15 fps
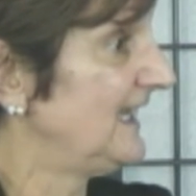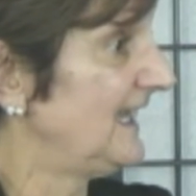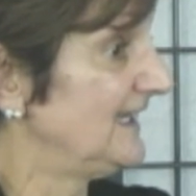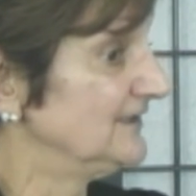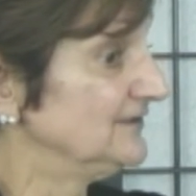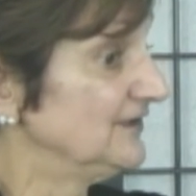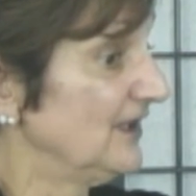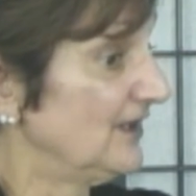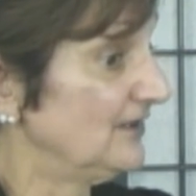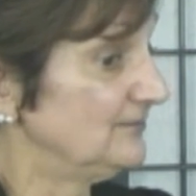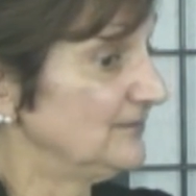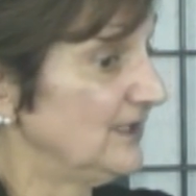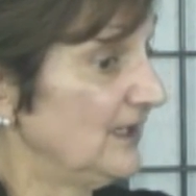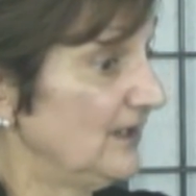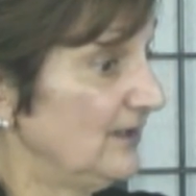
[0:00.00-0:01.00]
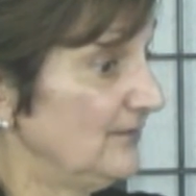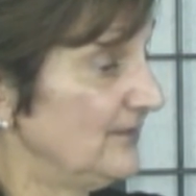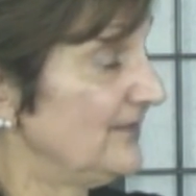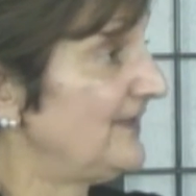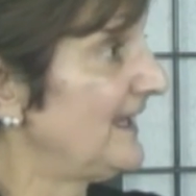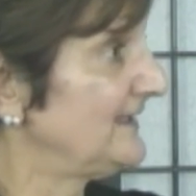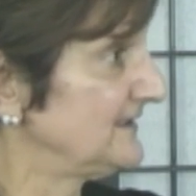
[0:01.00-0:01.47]
and
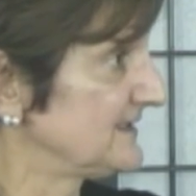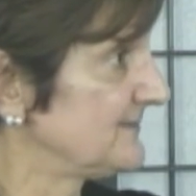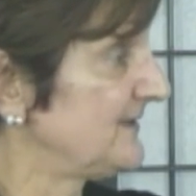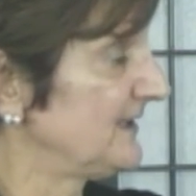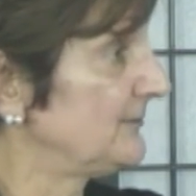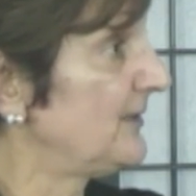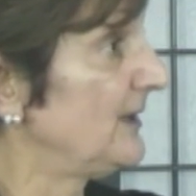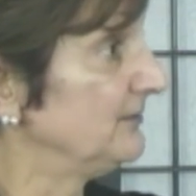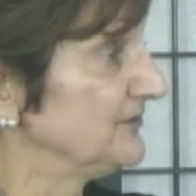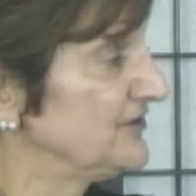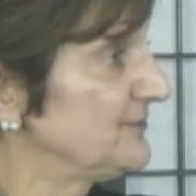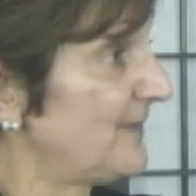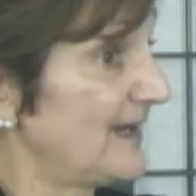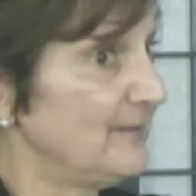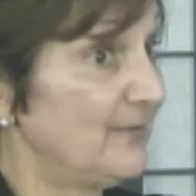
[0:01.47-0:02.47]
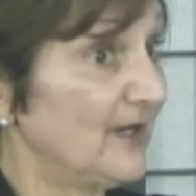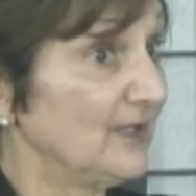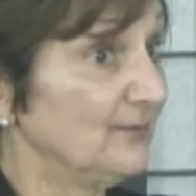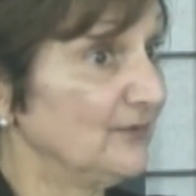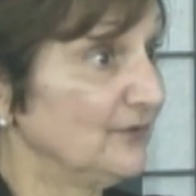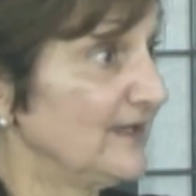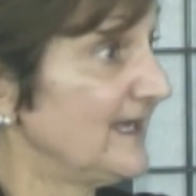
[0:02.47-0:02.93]
that is being published by
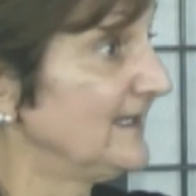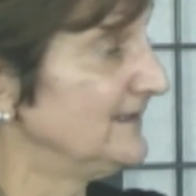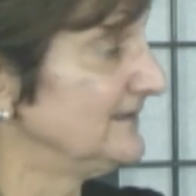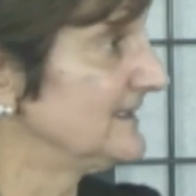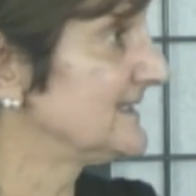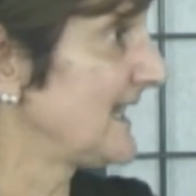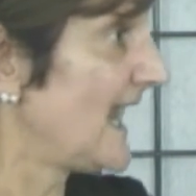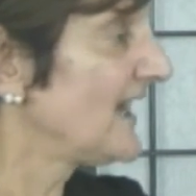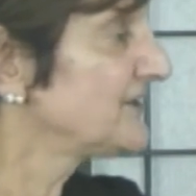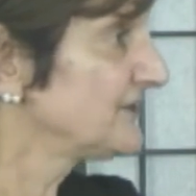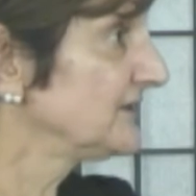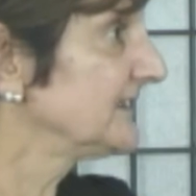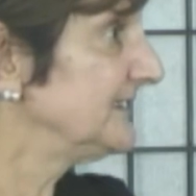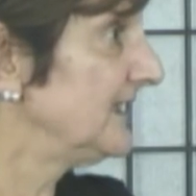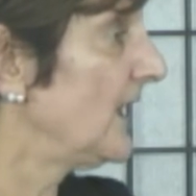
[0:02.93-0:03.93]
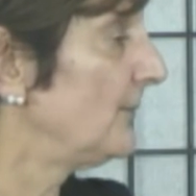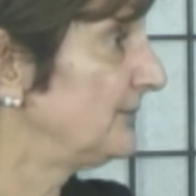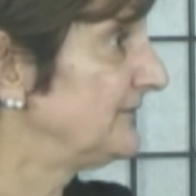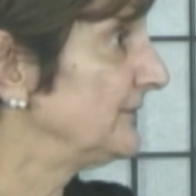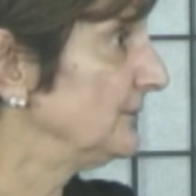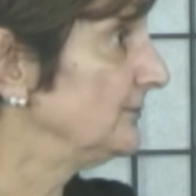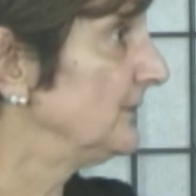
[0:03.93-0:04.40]
Barber and is actually up
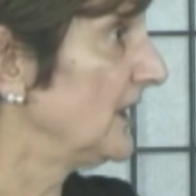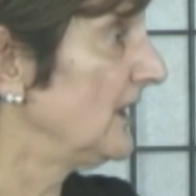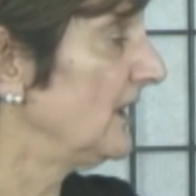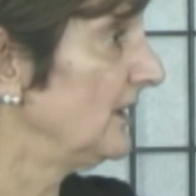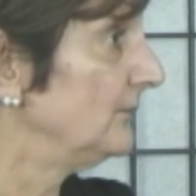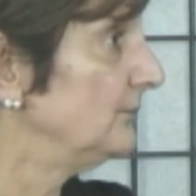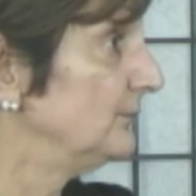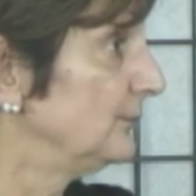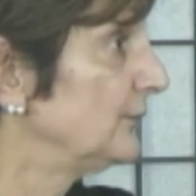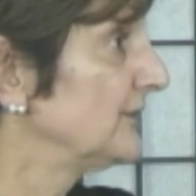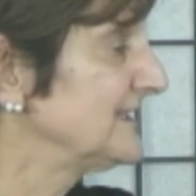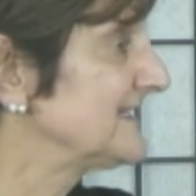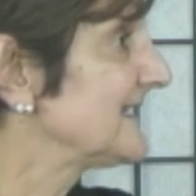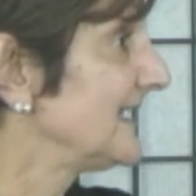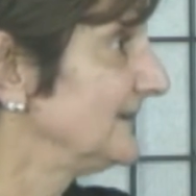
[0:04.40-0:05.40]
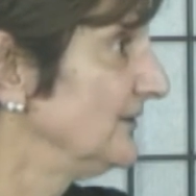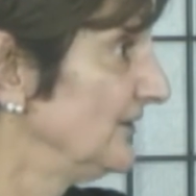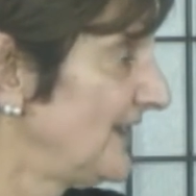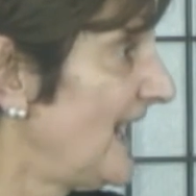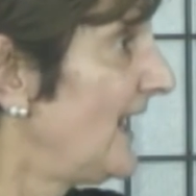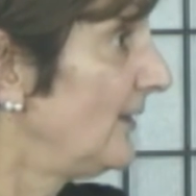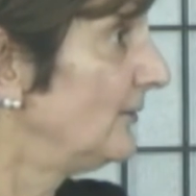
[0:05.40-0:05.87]
for pre-sale
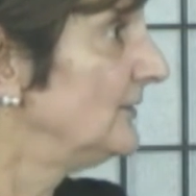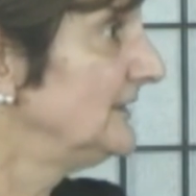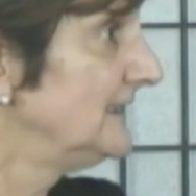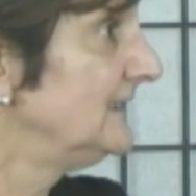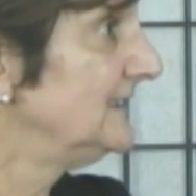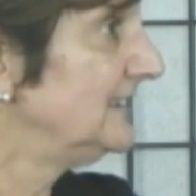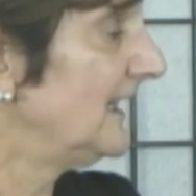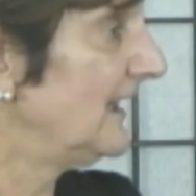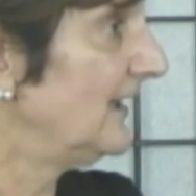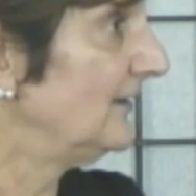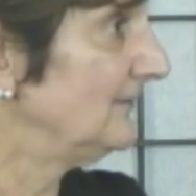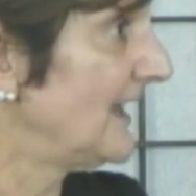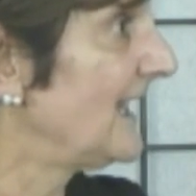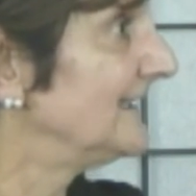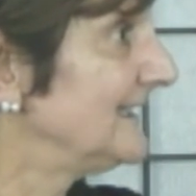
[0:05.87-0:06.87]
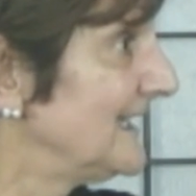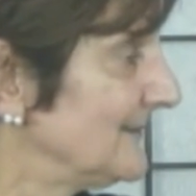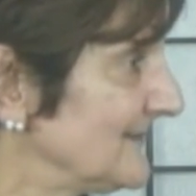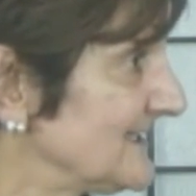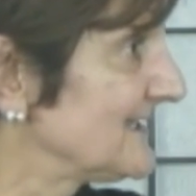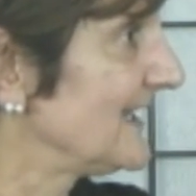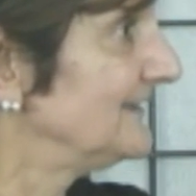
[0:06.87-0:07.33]
now. On
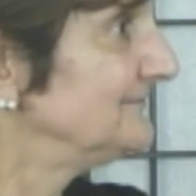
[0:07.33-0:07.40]
Amazon.